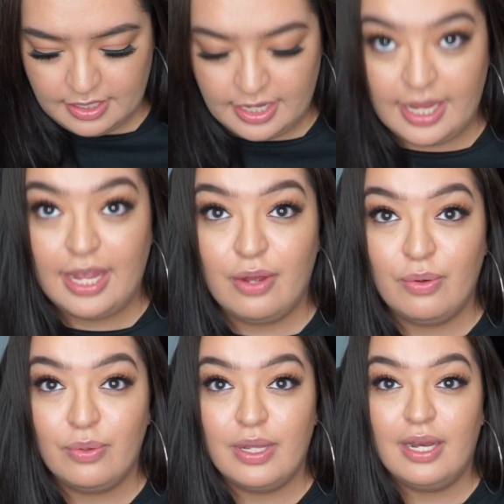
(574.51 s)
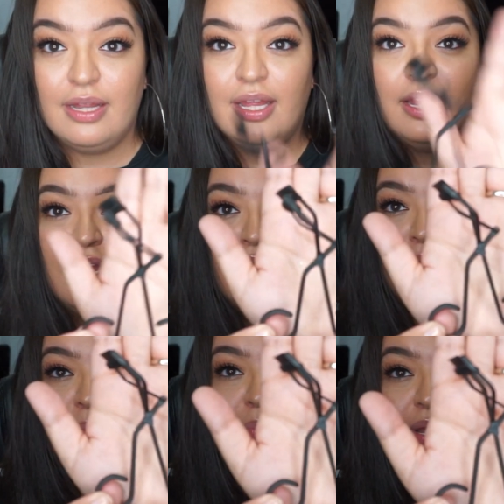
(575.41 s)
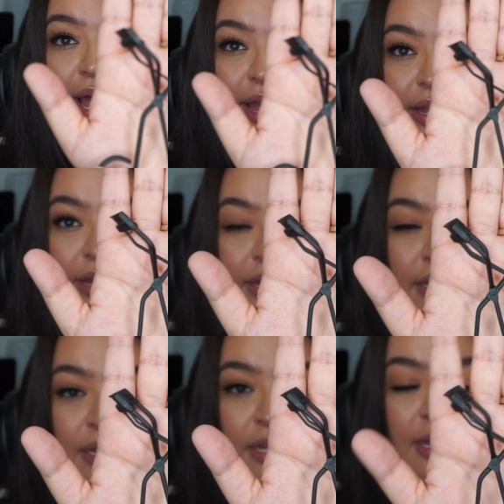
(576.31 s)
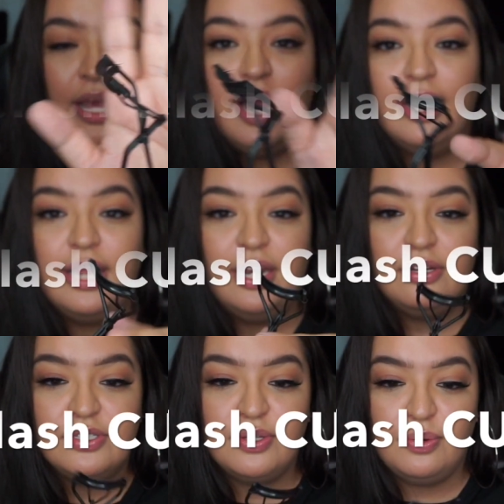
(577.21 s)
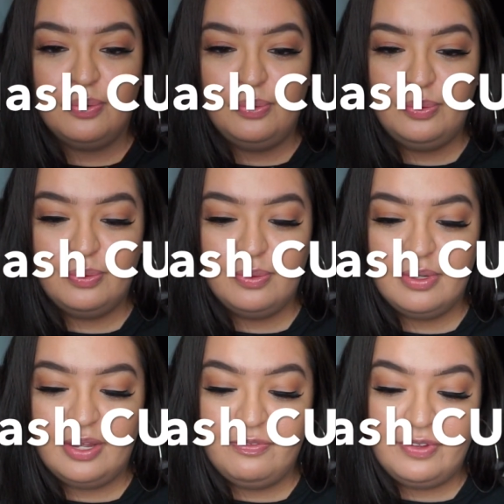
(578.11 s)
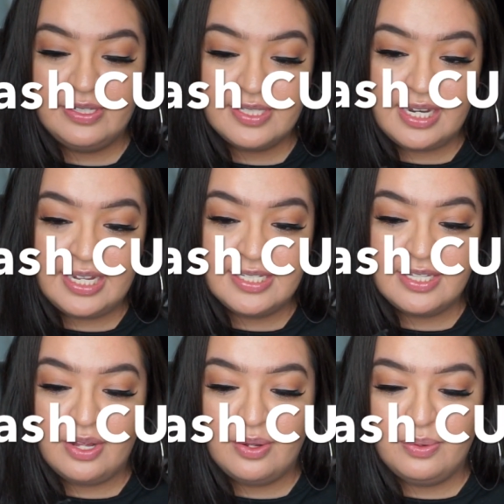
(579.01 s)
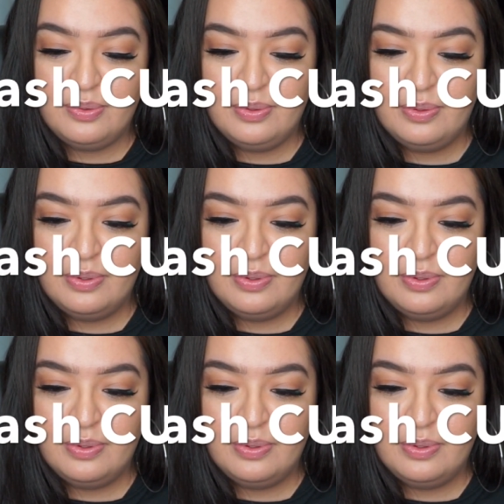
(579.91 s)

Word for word: I can't hold anything, black eyeliner. So, ooh, it feels nice though.